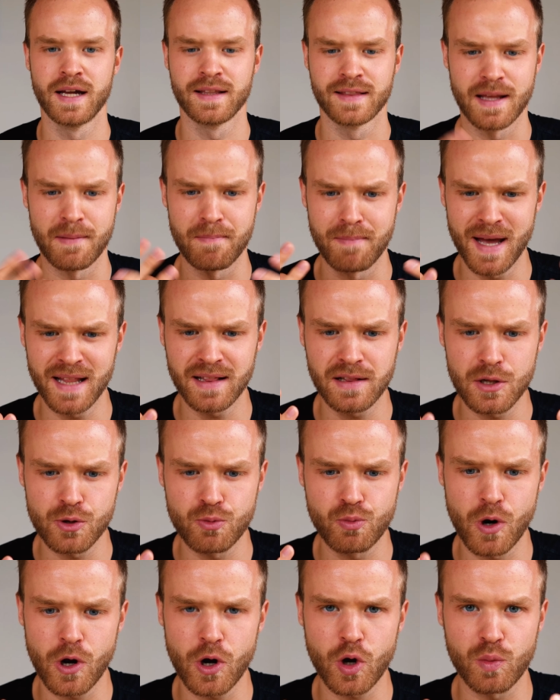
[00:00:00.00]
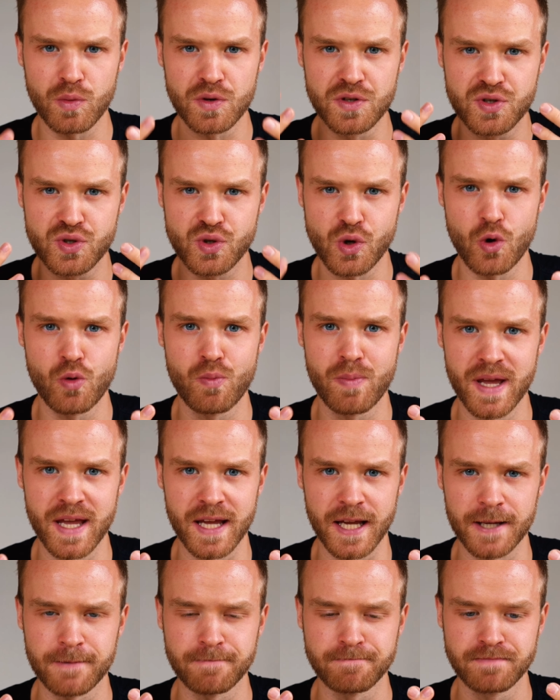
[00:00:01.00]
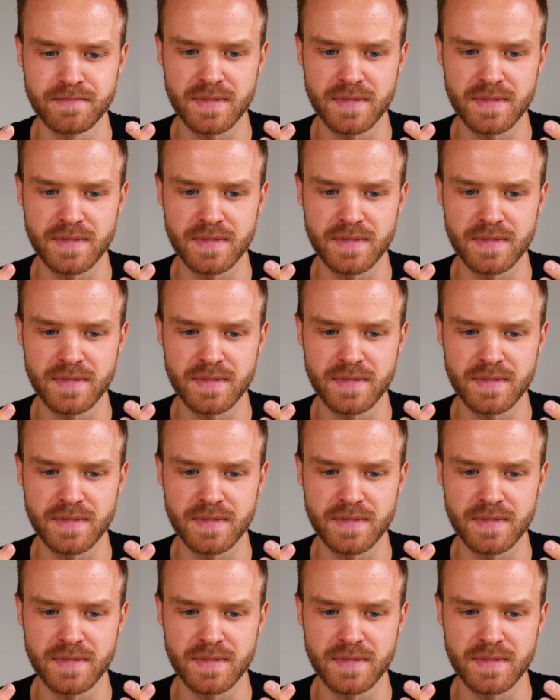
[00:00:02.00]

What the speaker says: The mental rock was so big